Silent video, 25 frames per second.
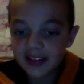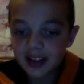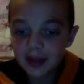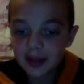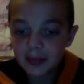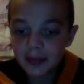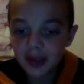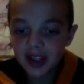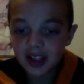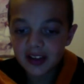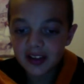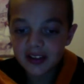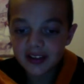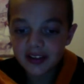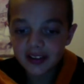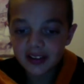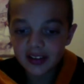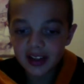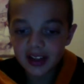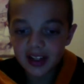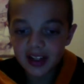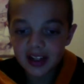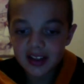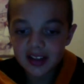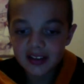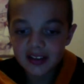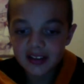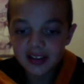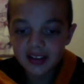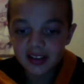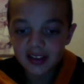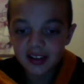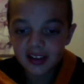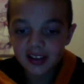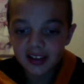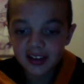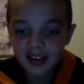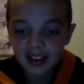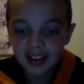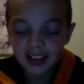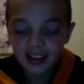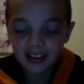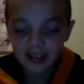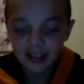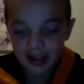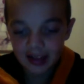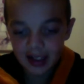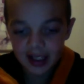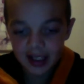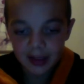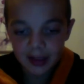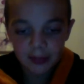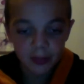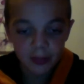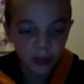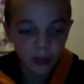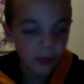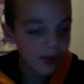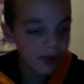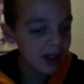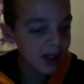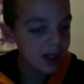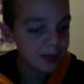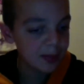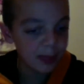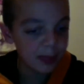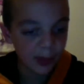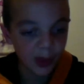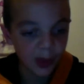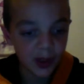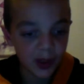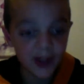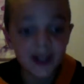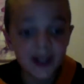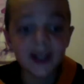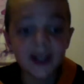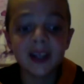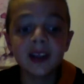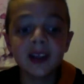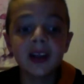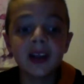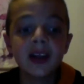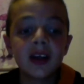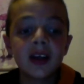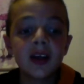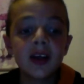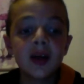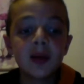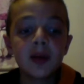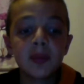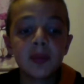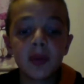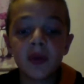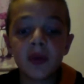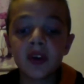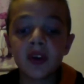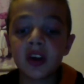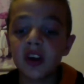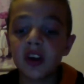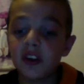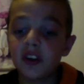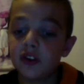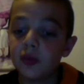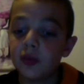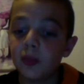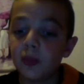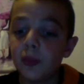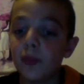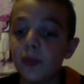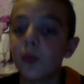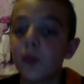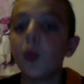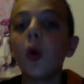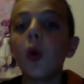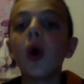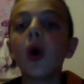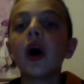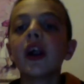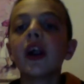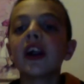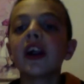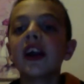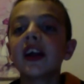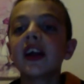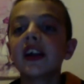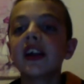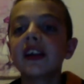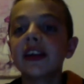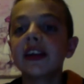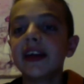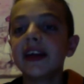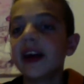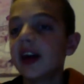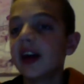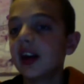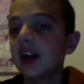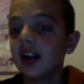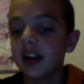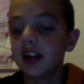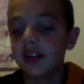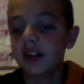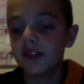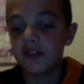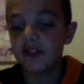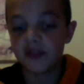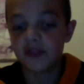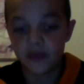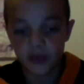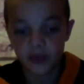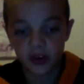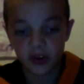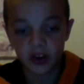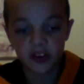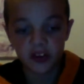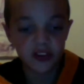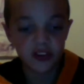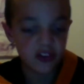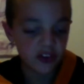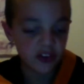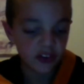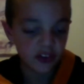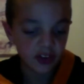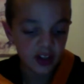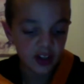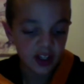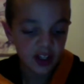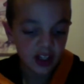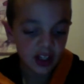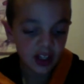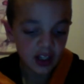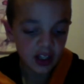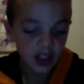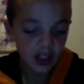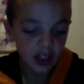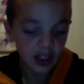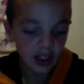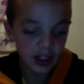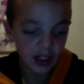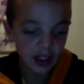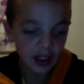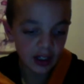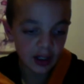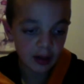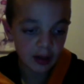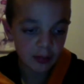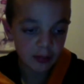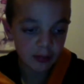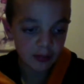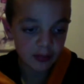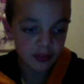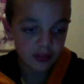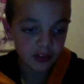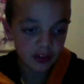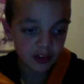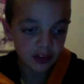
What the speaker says: minutes into the game, Willy Bolly putting us 1-0 in front,